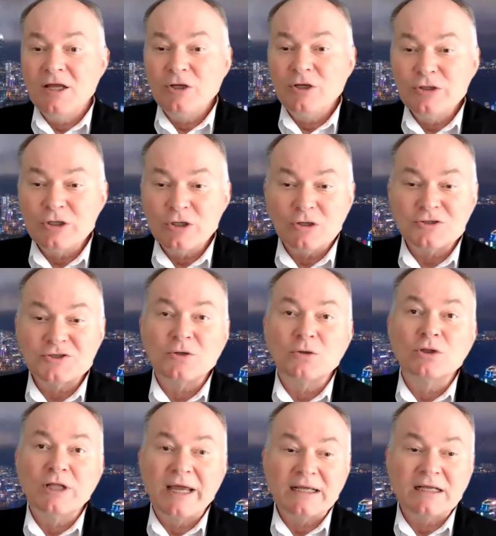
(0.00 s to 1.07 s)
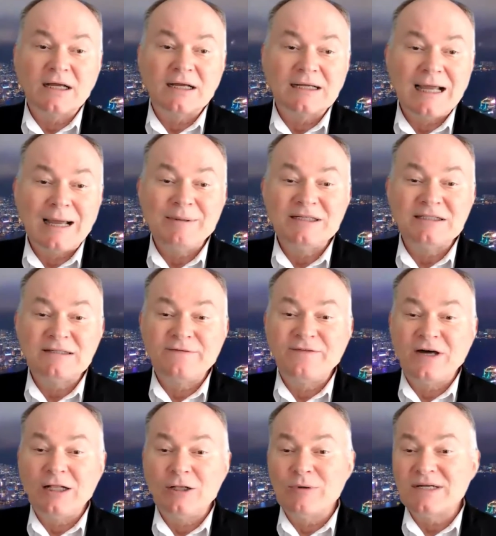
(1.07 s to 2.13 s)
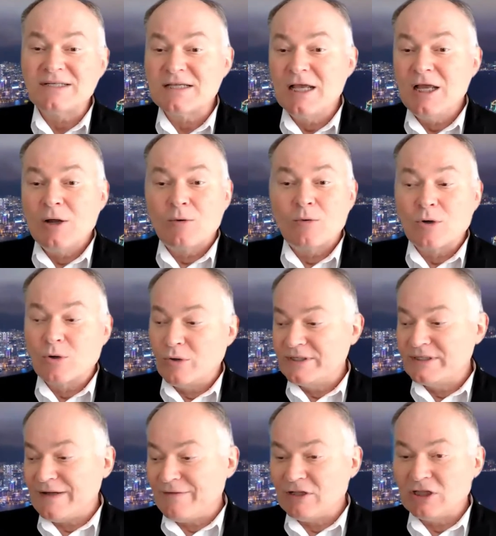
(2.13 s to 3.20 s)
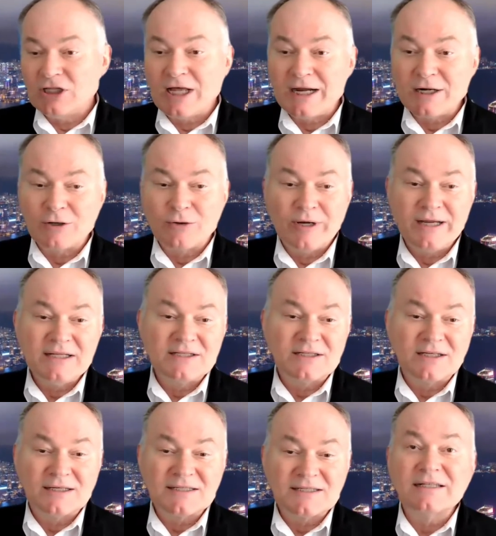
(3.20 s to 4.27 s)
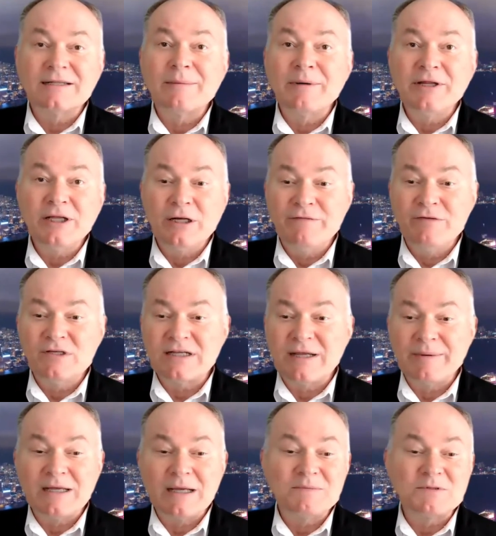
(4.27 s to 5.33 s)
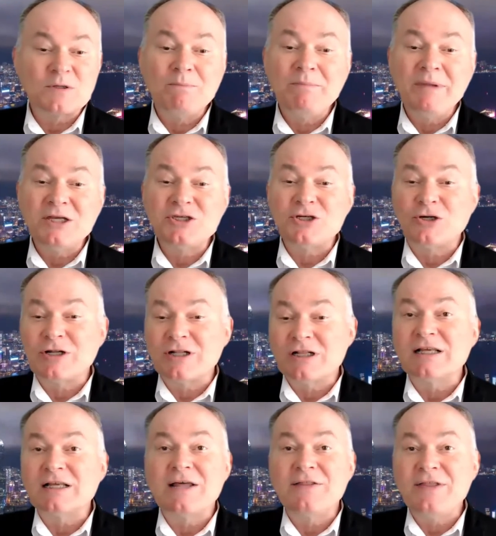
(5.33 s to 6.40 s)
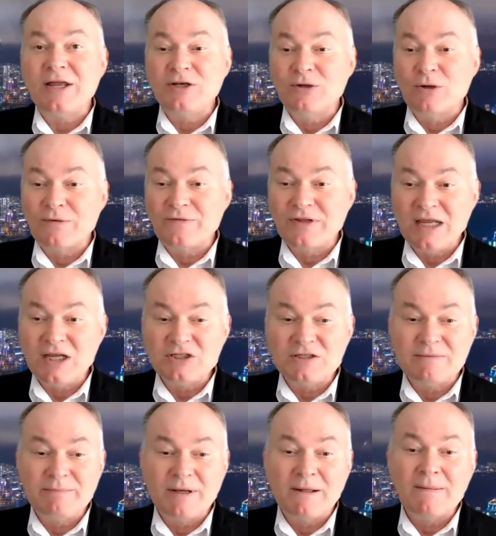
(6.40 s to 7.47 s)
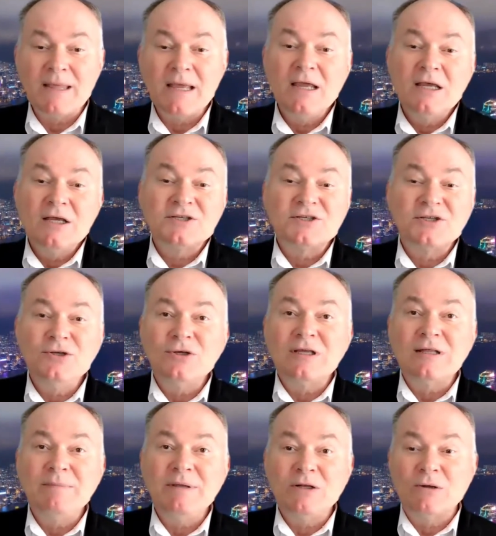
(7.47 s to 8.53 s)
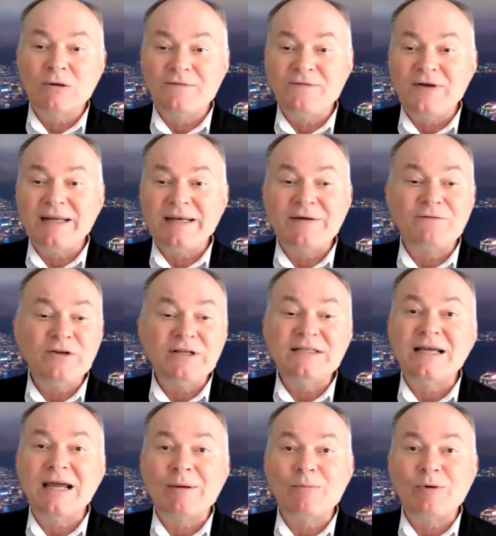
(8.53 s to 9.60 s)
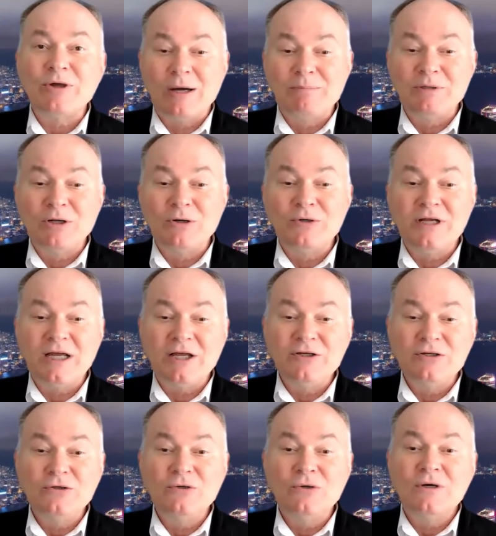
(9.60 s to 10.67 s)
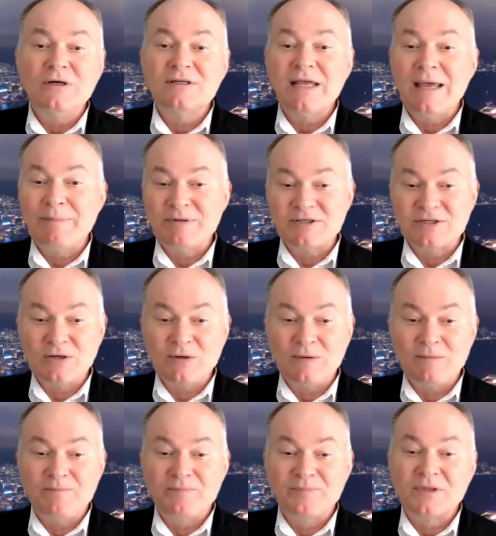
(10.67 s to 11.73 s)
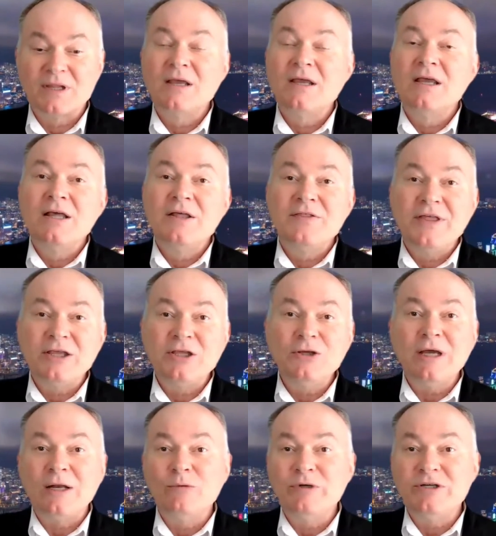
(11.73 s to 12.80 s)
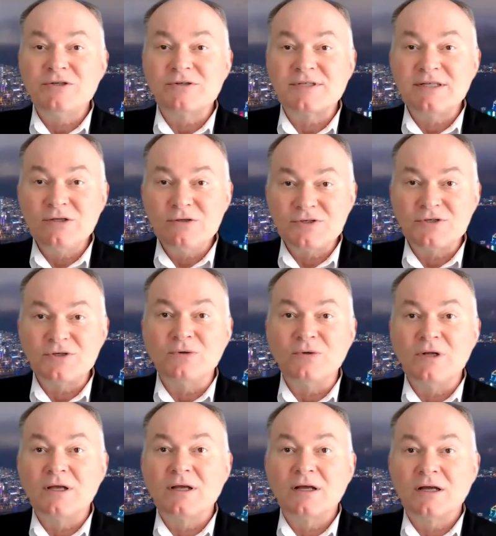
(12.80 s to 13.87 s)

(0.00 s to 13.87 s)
You can also like, comment, and follow us. We're going to have a lot of great celebrity interviews coming up, so make sure to click on that notification bell so you can be notified every time we upload a new episode. Thank you, and we shall see you soon.